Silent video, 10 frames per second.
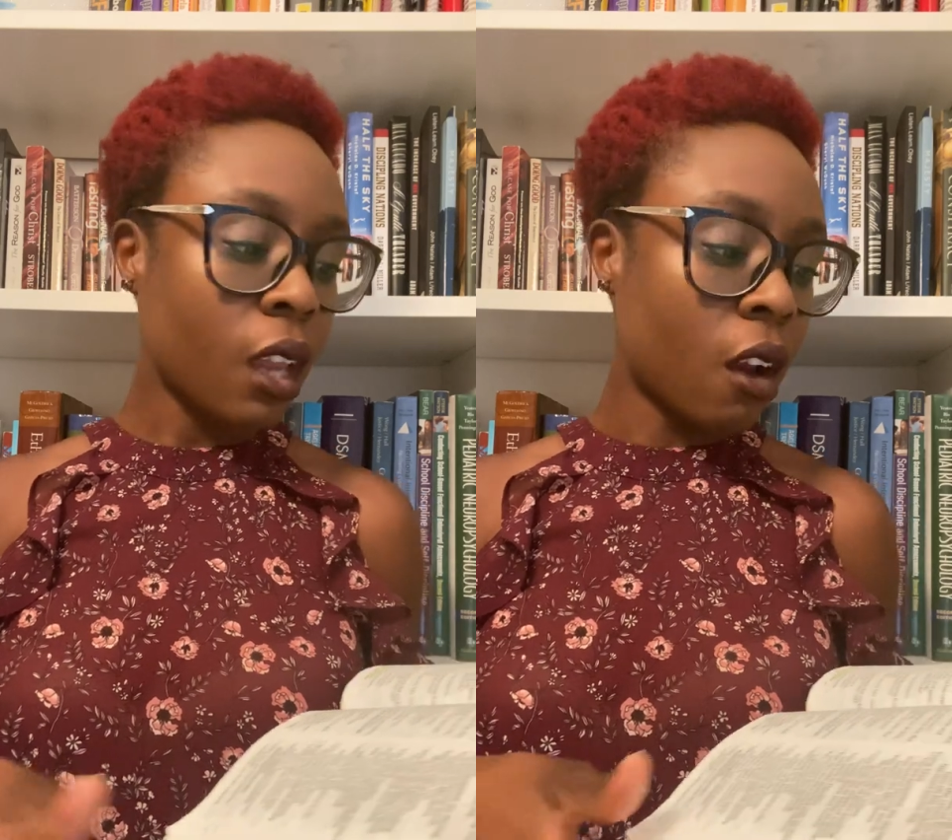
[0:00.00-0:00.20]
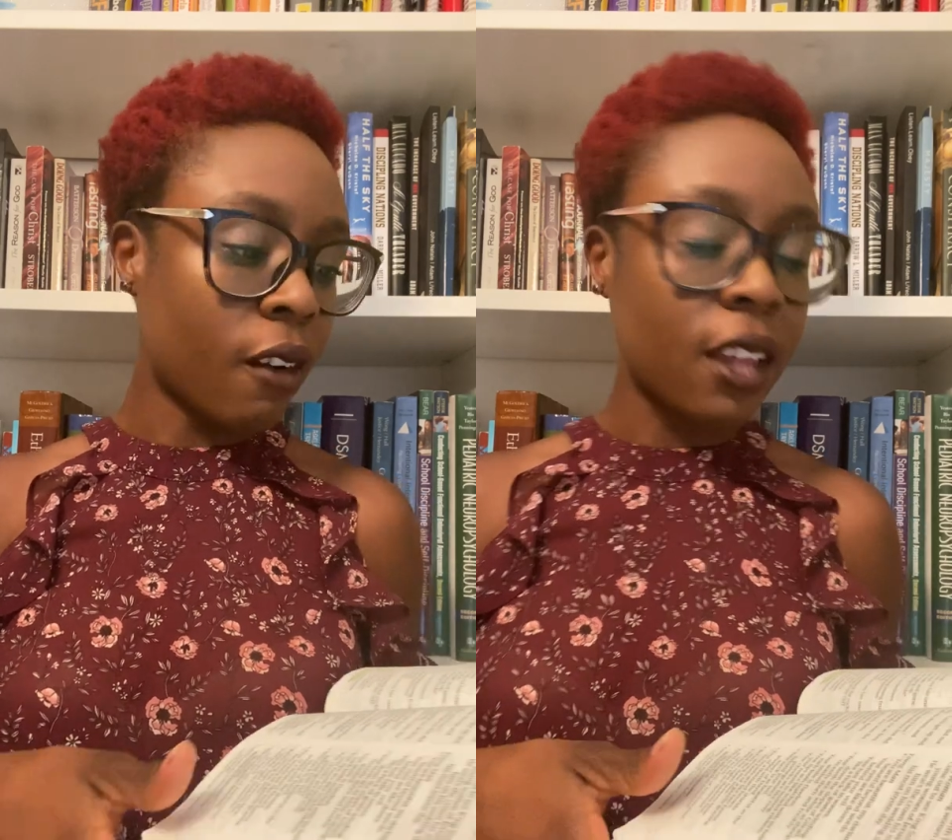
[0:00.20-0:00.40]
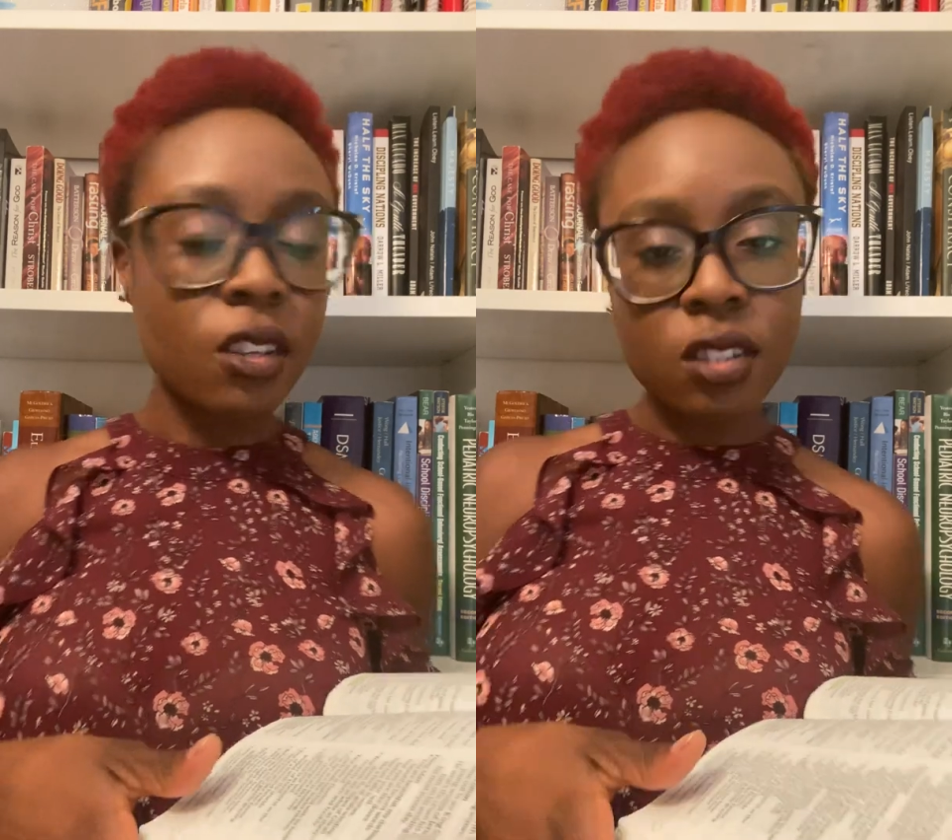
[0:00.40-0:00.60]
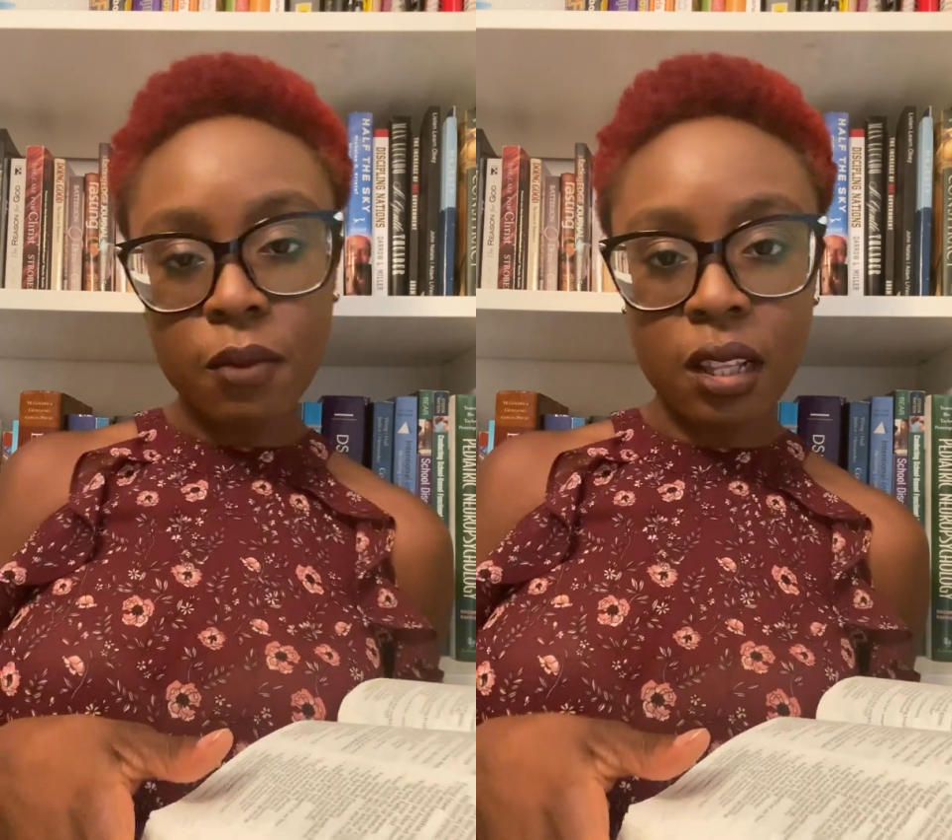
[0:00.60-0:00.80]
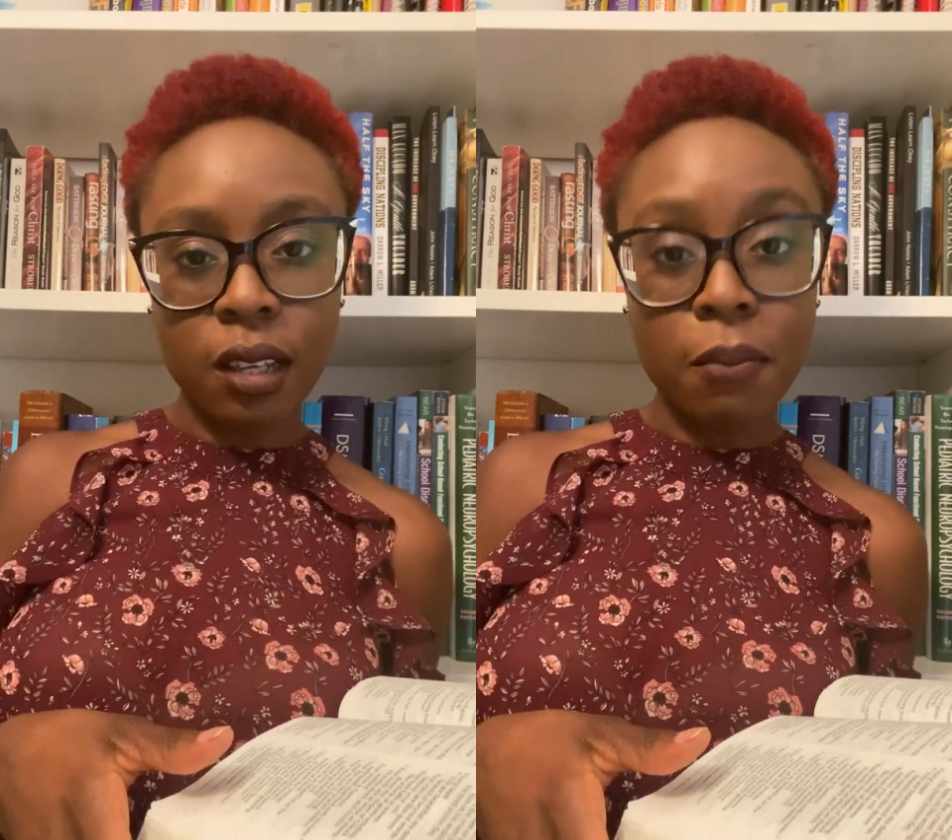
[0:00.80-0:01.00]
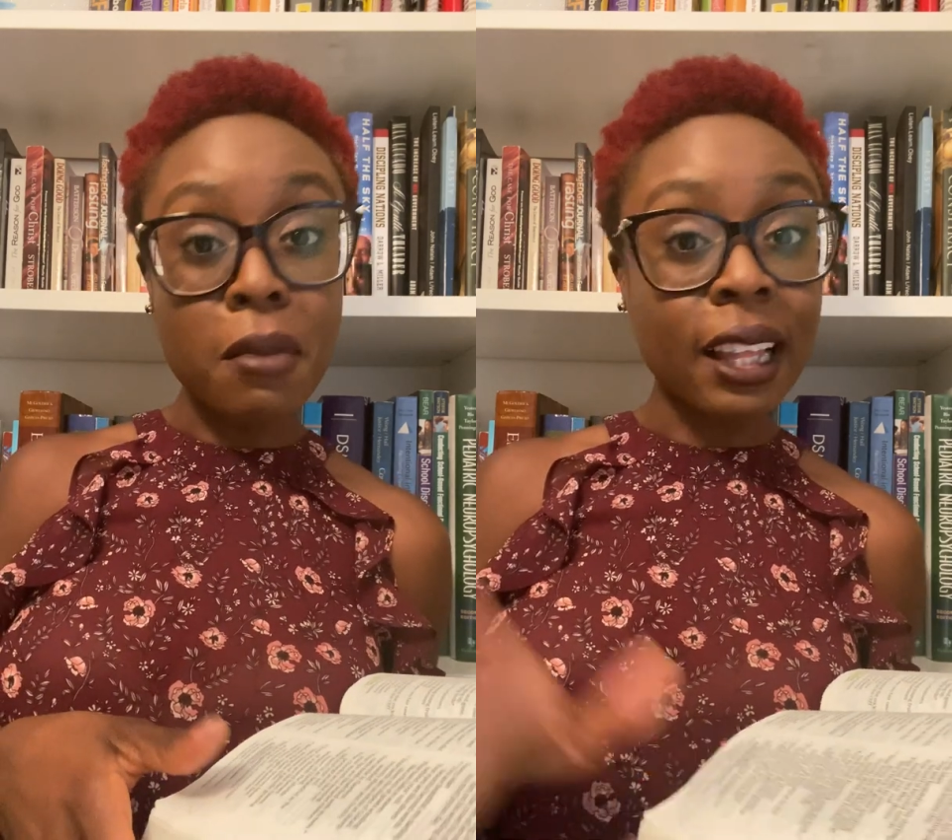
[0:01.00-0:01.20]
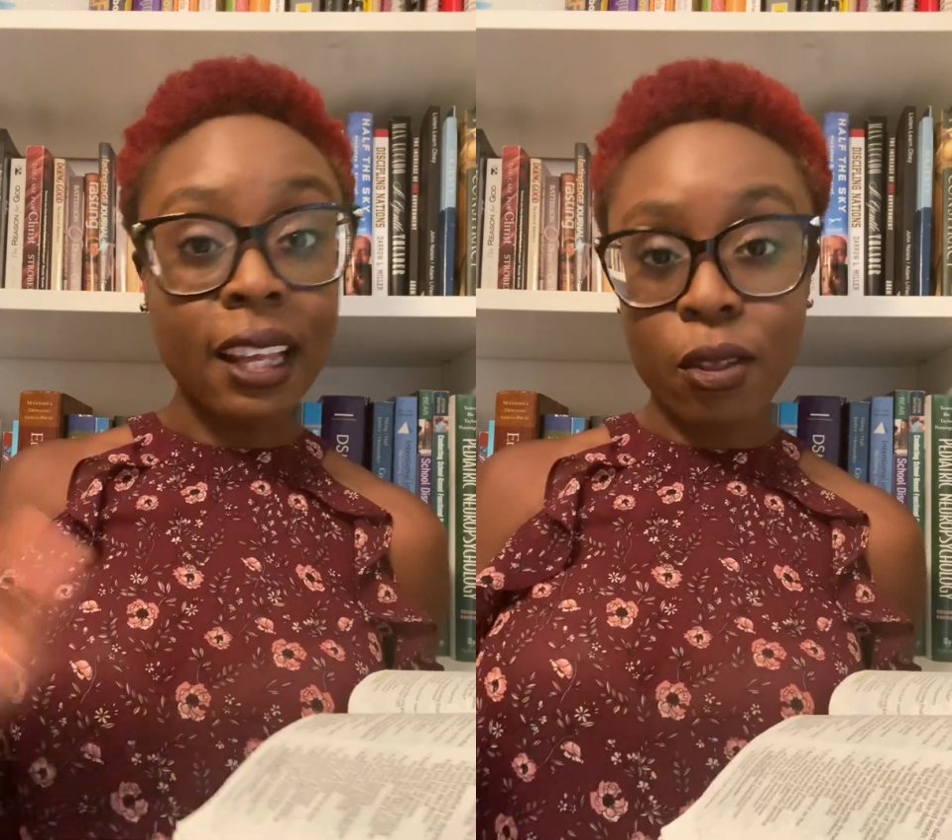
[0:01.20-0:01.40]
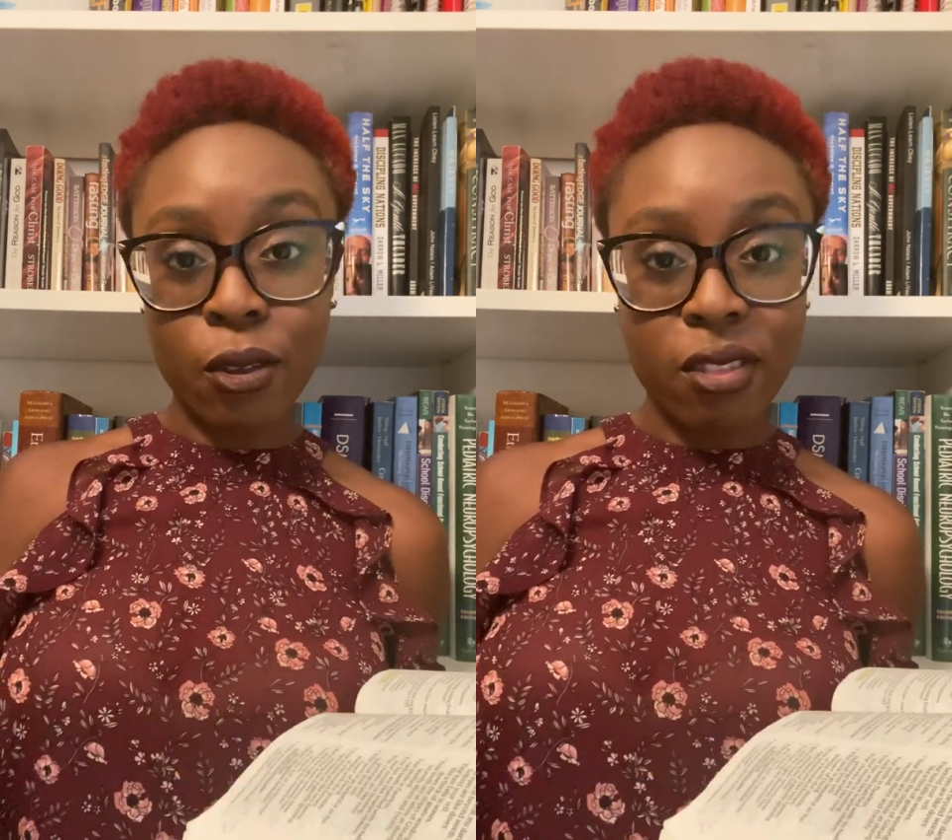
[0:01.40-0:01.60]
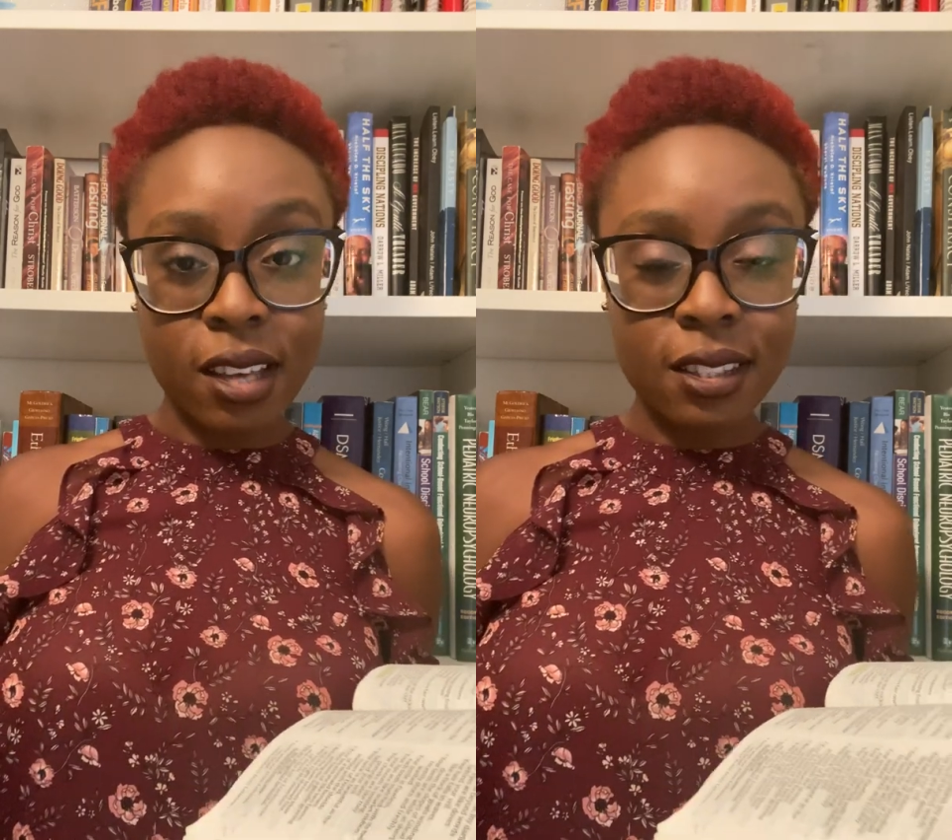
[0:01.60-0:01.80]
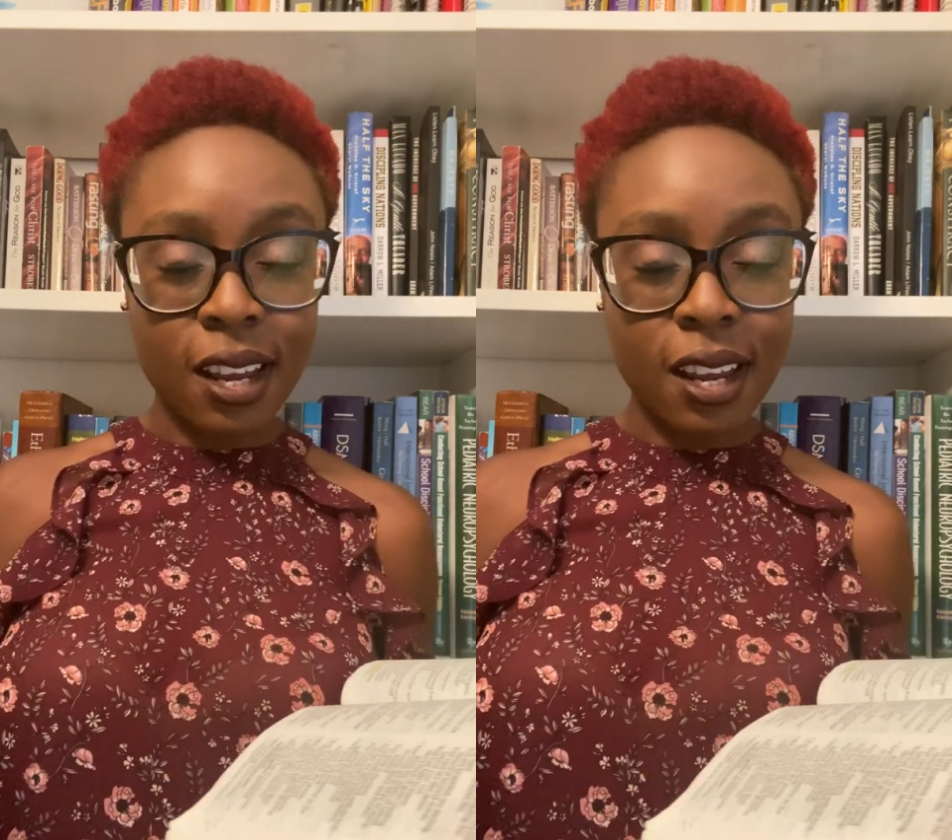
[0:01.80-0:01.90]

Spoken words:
All right, there's a million other things that